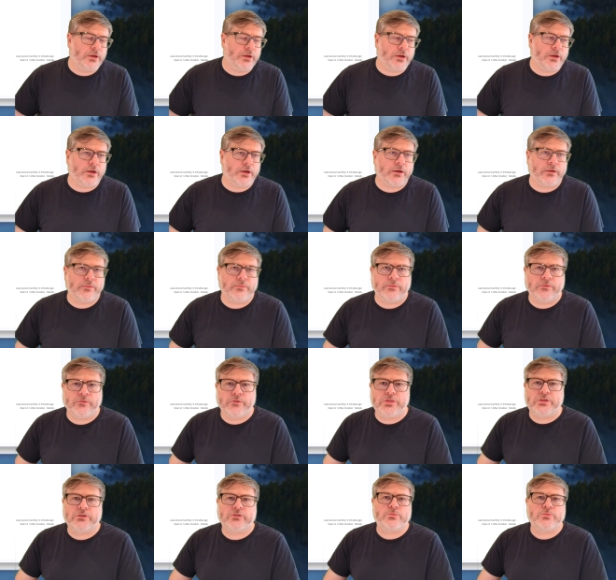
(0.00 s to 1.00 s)

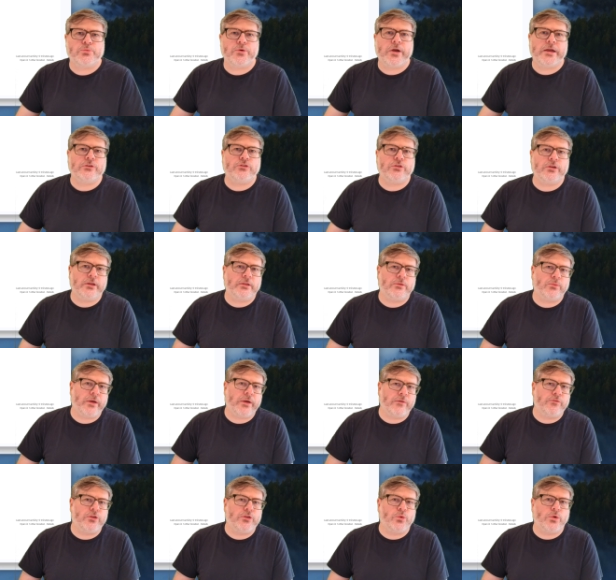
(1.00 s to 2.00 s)
a spreadsheet
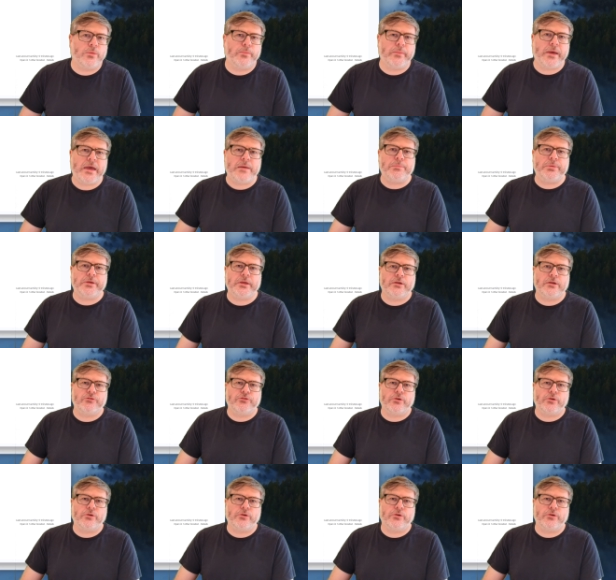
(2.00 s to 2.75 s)
where we do a mapping